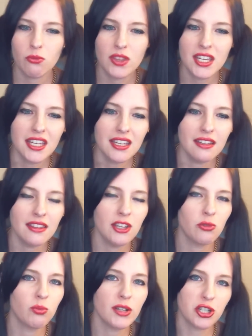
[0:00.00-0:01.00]
the
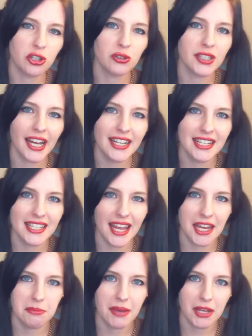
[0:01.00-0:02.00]
original 90s
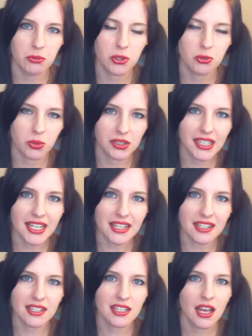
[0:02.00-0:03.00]
anime was
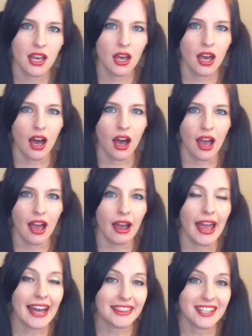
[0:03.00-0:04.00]
released
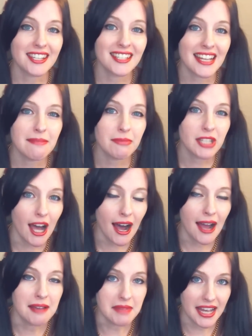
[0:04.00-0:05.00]
at the same
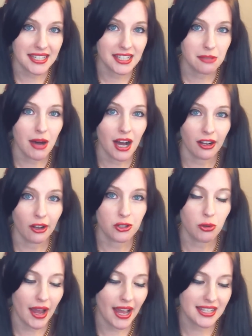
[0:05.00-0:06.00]
time as the manga.
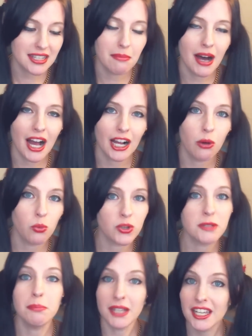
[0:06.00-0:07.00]
So as the manga
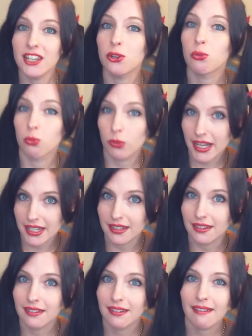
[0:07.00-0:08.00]
was being
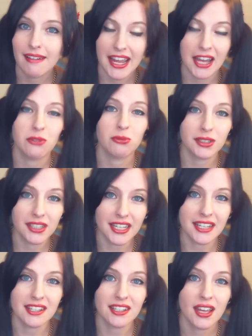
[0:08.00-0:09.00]
written and
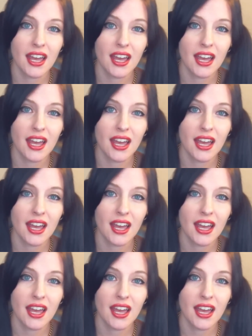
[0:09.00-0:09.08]
released,